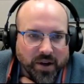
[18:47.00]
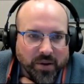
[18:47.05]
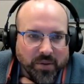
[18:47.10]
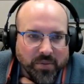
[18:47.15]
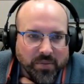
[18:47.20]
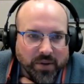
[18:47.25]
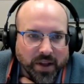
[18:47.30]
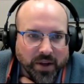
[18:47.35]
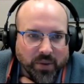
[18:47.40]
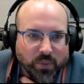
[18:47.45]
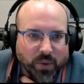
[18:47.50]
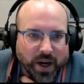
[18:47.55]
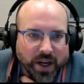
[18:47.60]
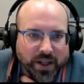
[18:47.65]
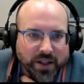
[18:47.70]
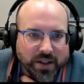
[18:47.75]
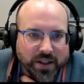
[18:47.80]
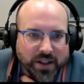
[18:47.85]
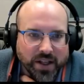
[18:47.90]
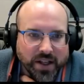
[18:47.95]
like
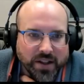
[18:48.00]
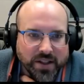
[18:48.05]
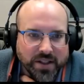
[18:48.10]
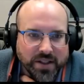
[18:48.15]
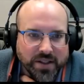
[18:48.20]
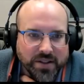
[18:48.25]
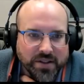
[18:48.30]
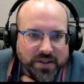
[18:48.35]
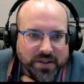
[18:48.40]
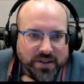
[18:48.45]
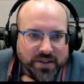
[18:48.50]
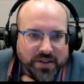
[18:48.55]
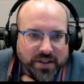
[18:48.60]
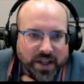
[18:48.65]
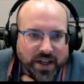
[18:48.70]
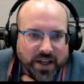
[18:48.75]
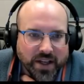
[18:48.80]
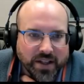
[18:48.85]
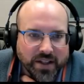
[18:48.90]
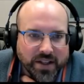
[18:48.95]
right-click on these
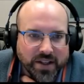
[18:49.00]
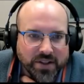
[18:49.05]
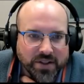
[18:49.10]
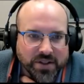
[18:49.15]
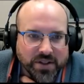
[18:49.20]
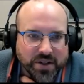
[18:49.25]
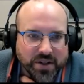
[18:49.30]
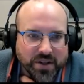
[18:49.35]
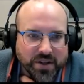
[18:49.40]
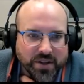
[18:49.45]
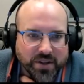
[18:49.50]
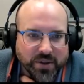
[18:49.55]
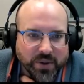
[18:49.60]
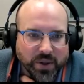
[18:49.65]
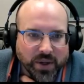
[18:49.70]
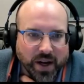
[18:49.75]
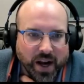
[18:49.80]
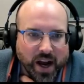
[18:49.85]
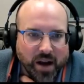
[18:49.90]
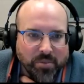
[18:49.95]
and insert or
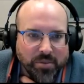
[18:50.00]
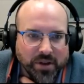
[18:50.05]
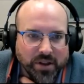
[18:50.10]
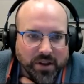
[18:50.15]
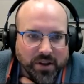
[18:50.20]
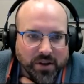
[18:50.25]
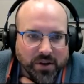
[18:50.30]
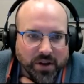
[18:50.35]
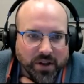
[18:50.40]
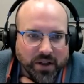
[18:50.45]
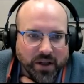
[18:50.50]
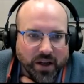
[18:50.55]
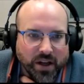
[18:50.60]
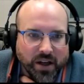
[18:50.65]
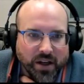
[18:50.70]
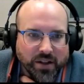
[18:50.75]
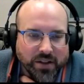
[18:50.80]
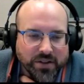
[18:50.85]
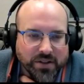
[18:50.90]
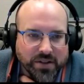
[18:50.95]
copy or
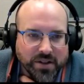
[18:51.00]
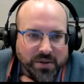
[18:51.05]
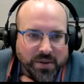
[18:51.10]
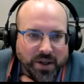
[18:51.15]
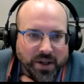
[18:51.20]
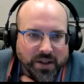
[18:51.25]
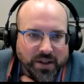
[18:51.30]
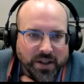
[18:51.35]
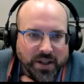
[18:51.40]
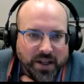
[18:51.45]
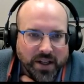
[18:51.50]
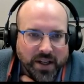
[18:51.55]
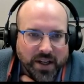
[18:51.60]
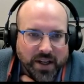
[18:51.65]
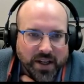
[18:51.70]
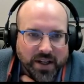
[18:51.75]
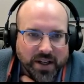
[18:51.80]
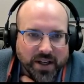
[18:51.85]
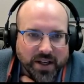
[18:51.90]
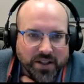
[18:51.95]
cut and so on.
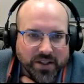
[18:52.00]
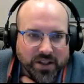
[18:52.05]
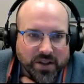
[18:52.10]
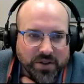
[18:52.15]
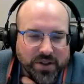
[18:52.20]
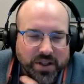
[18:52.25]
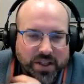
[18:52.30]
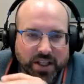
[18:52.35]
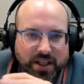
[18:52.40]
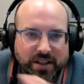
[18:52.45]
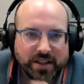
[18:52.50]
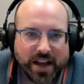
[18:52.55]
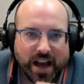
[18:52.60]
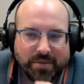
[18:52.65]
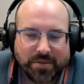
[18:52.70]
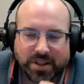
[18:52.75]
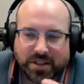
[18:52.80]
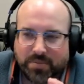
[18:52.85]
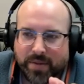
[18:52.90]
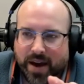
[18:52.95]
And so you can adapt
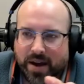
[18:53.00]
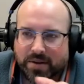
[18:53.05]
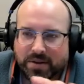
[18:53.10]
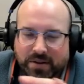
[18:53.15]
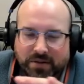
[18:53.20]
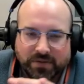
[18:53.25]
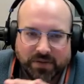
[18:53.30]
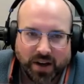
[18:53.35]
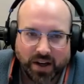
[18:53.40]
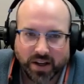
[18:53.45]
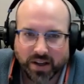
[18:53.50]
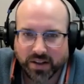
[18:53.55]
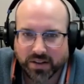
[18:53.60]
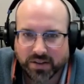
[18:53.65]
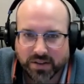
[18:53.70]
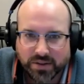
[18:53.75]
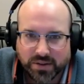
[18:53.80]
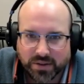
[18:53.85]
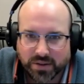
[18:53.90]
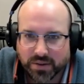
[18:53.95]
this management file
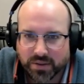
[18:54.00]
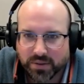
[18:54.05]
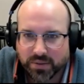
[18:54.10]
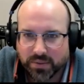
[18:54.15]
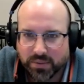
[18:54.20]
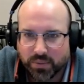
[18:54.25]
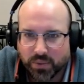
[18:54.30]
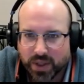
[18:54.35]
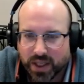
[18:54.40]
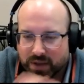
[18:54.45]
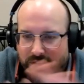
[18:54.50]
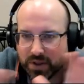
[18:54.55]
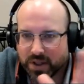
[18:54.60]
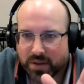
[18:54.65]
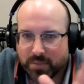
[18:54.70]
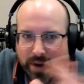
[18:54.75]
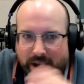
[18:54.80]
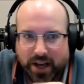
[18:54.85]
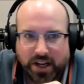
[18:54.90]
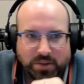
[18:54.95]
to whatever the
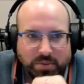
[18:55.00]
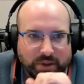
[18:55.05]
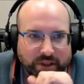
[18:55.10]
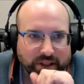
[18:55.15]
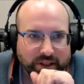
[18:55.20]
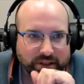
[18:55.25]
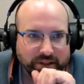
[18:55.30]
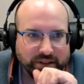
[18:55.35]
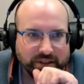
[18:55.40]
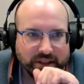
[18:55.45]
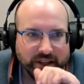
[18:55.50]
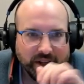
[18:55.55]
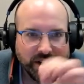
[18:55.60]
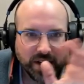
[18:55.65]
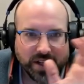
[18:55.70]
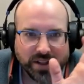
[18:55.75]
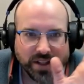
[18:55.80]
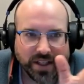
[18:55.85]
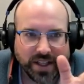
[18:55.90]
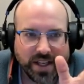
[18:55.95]
management is.
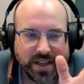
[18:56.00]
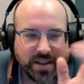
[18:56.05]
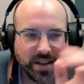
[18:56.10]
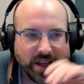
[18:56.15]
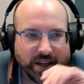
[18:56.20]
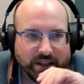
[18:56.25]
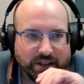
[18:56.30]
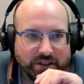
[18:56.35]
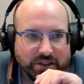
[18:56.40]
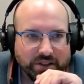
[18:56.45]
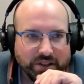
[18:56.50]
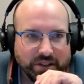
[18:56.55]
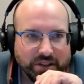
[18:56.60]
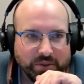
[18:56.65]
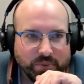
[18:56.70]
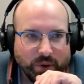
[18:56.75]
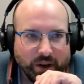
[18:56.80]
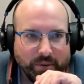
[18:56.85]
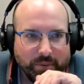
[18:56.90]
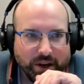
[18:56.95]
The key thing is you
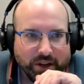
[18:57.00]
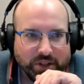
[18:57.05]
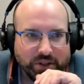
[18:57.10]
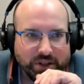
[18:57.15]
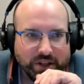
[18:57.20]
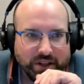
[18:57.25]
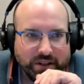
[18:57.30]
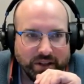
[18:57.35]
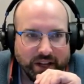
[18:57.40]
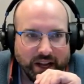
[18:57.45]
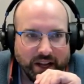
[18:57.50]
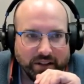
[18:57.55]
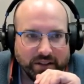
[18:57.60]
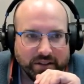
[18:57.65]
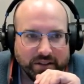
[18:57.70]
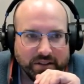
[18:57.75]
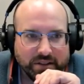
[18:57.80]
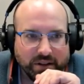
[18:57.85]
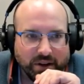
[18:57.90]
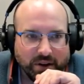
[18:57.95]
just want to make sure your
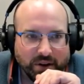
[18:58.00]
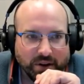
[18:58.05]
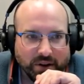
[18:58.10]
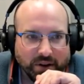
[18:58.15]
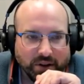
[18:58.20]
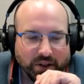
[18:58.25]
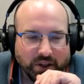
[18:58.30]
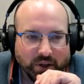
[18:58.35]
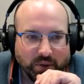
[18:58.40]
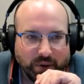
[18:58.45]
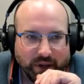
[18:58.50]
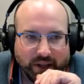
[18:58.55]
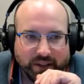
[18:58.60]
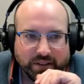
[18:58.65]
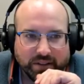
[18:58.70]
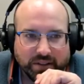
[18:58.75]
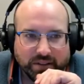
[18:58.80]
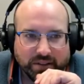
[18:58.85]
dates are correct.